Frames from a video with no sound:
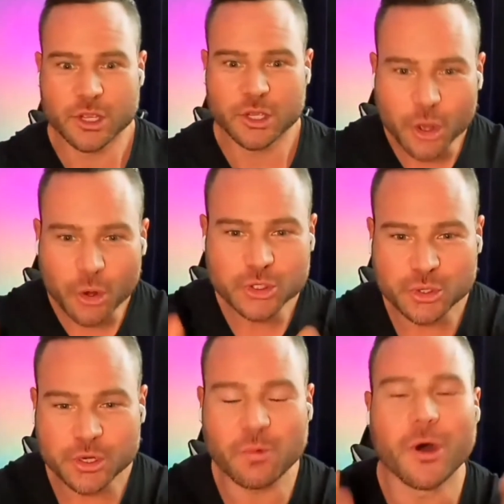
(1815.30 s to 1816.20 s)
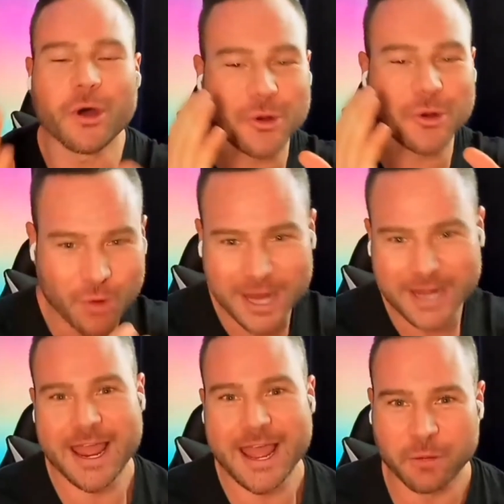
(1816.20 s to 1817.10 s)
Go drink water right
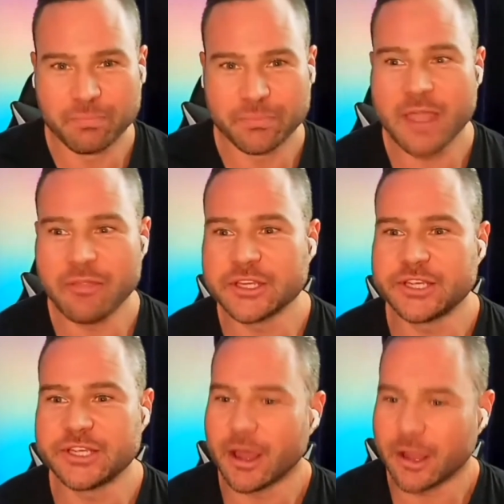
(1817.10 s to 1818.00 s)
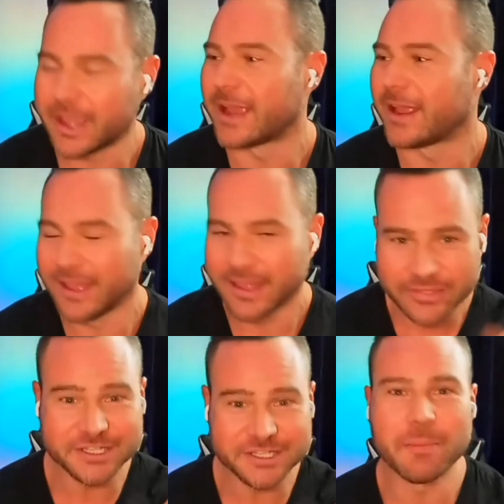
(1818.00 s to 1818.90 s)
now, and then say, okay,
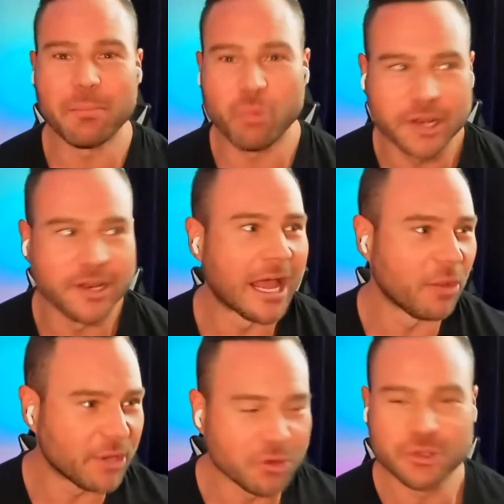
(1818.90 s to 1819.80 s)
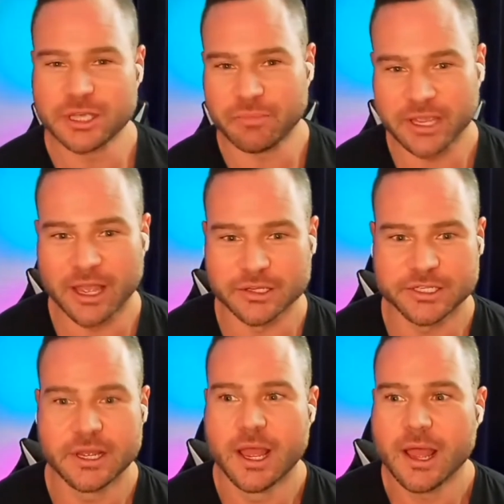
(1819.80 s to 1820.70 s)
that's step one. Now let me go do something
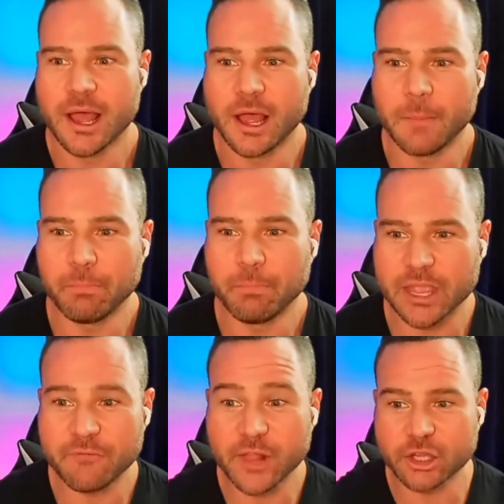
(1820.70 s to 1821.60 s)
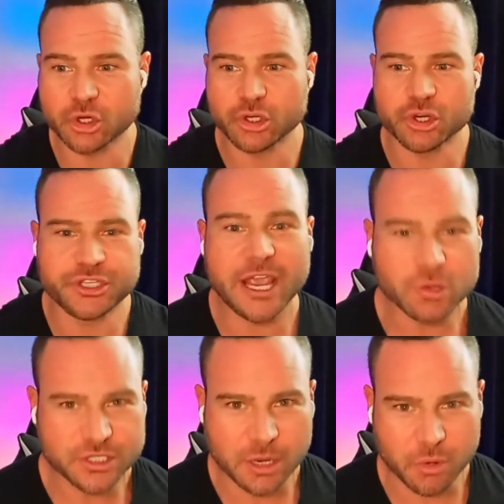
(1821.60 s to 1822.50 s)
else. If like your
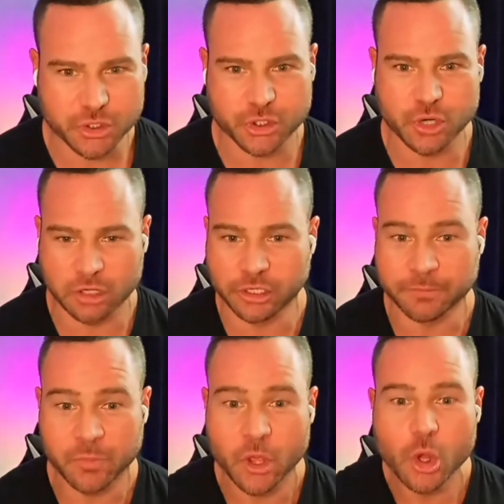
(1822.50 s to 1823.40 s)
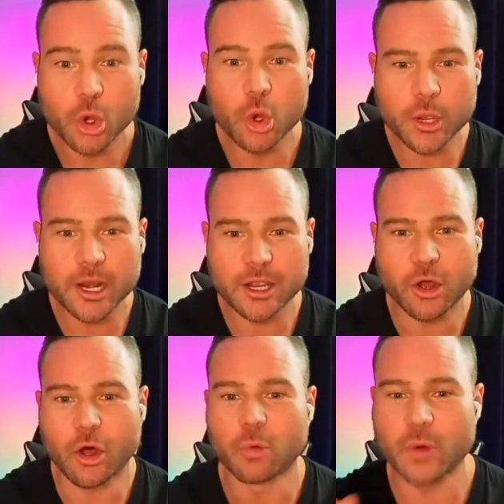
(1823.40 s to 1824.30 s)
sales numbers are struggling, who can I
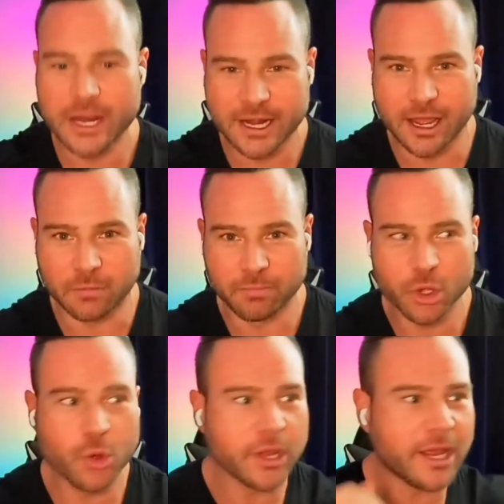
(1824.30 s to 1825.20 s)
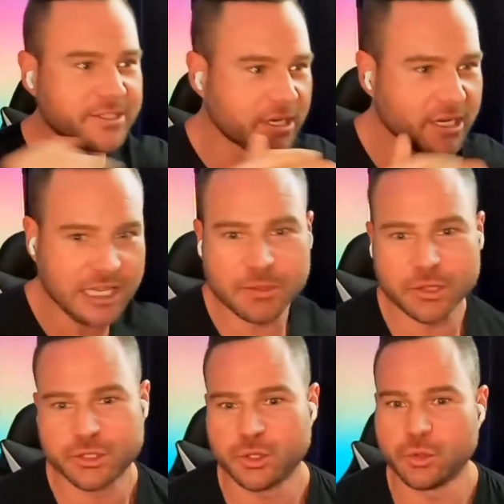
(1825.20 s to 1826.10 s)
call right now? Who can I send an email
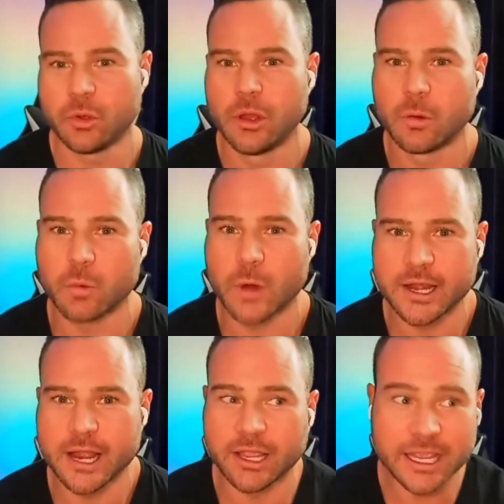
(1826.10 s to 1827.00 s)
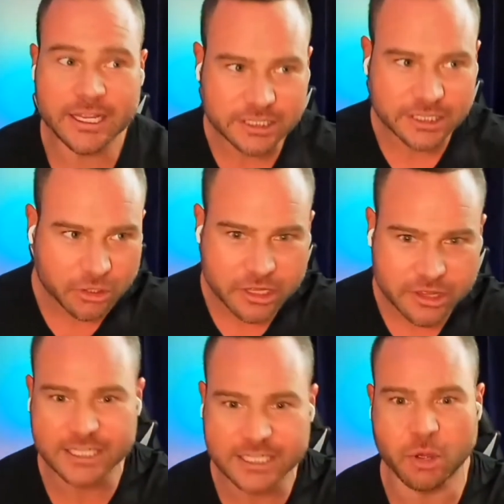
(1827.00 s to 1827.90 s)
to right now? Like, it's literally
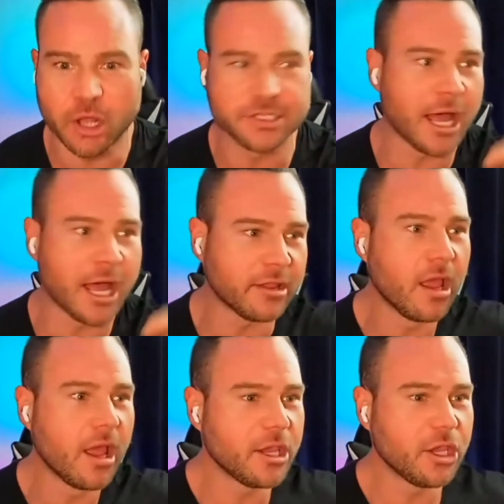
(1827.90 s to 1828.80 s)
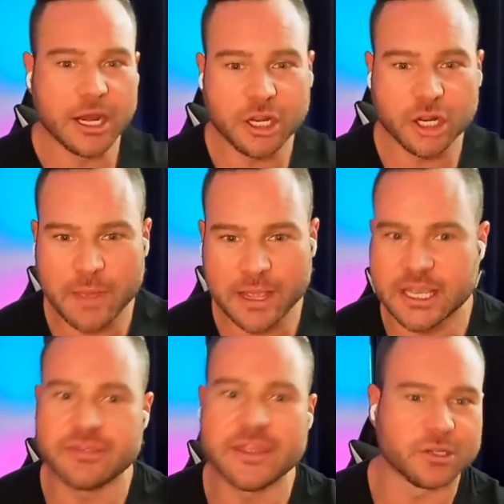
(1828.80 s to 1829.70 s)
that small. It's not, I need to go make
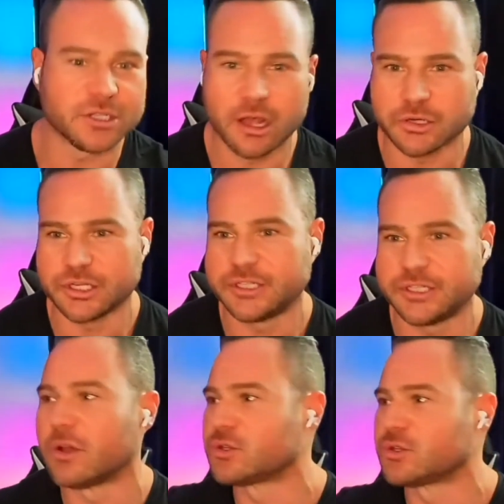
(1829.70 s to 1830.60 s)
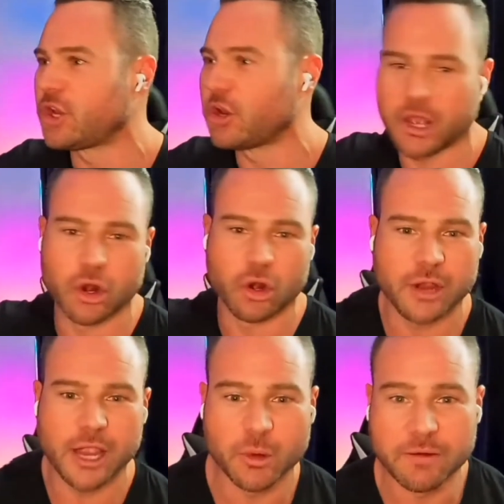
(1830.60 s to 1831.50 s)
$10,000 in sales, or I need to make
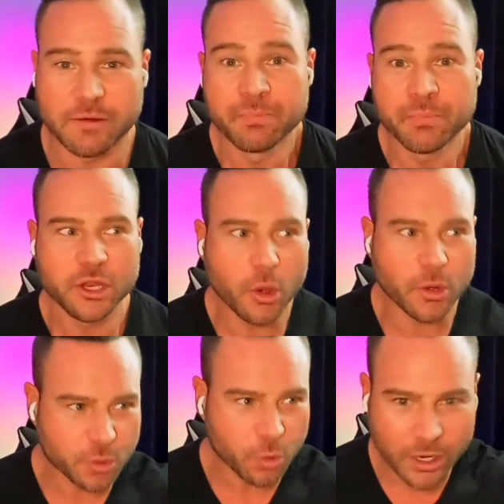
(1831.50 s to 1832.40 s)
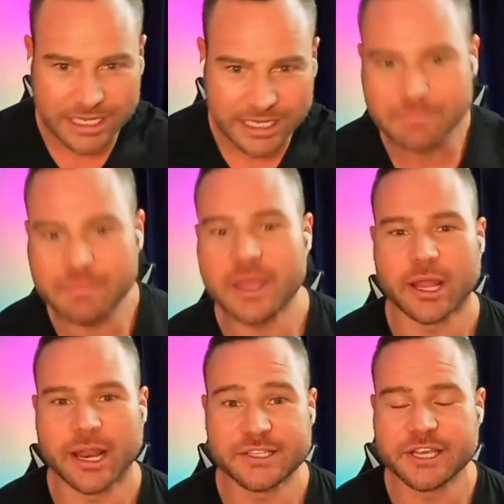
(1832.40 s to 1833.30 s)
$100,000 or whatever. No, it's what email
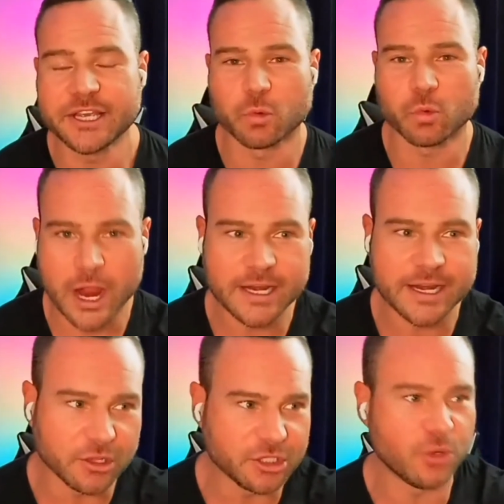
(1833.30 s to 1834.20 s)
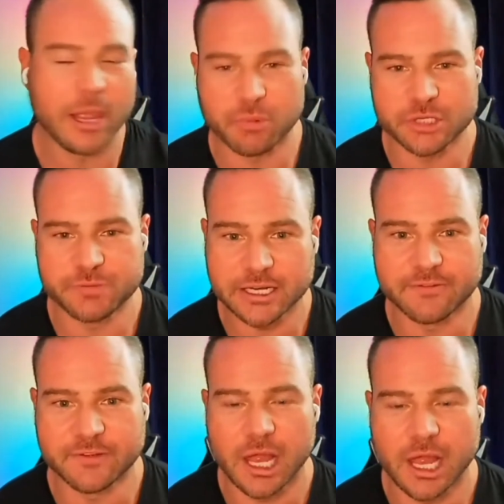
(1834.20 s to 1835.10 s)
can I send right now to a
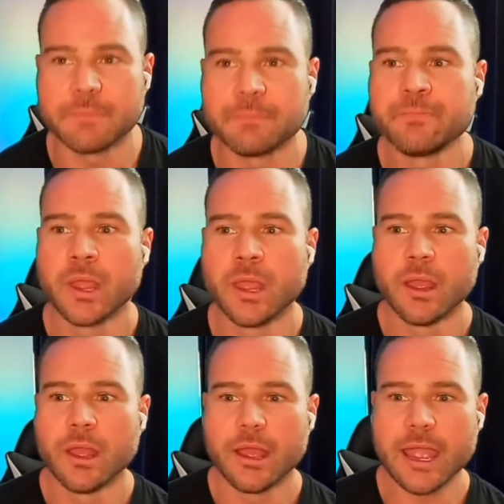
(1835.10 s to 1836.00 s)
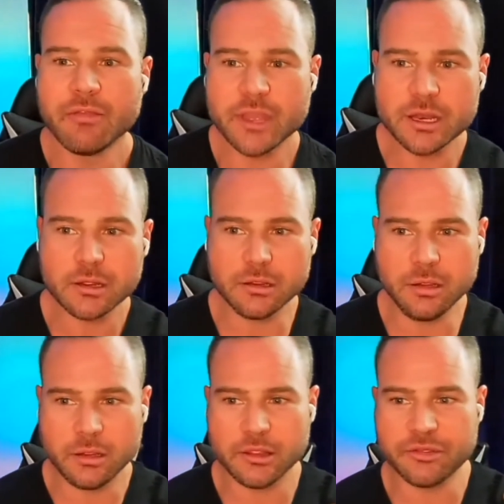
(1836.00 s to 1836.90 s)
prospective client? And then
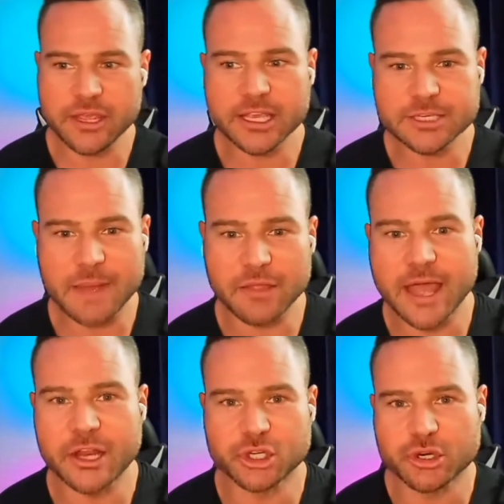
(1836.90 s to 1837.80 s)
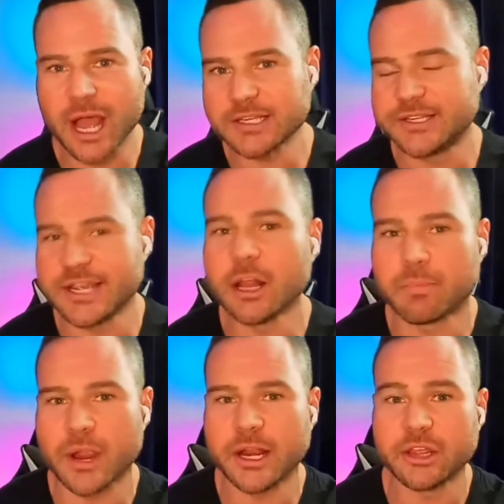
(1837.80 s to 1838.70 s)
the thing is about that is you're not
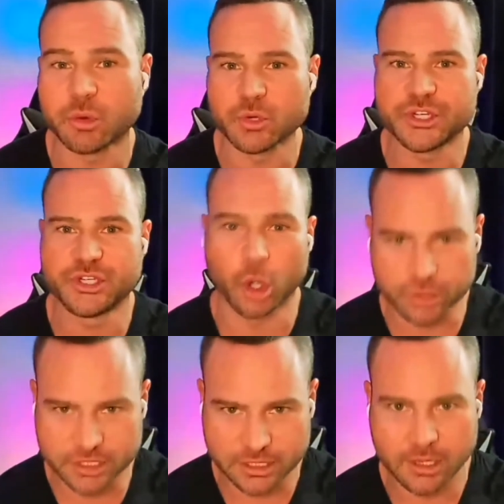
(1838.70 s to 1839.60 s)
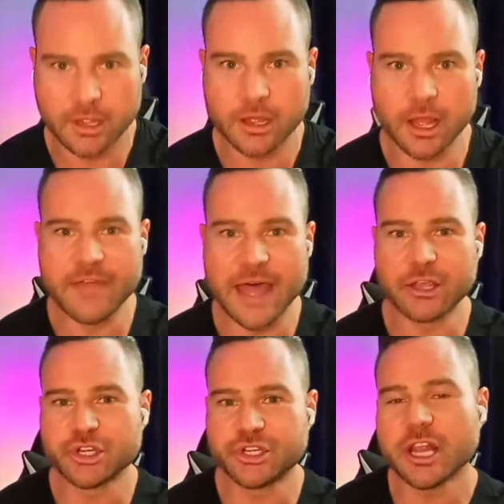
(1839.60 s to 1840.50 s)
celebrating the result of that.
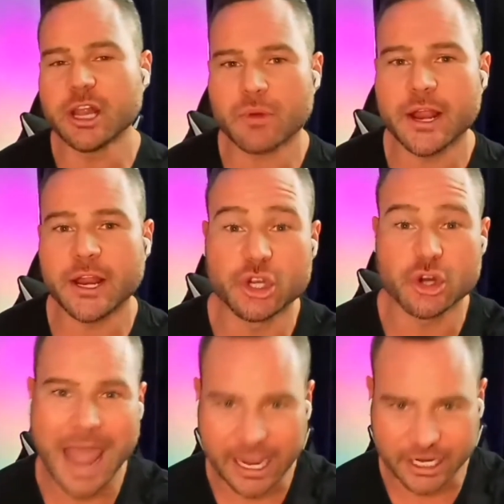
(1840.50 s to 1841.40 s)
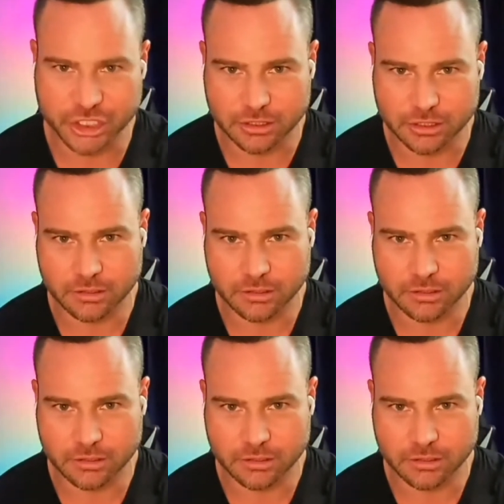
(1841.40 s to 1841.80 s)
You're celebrating your action.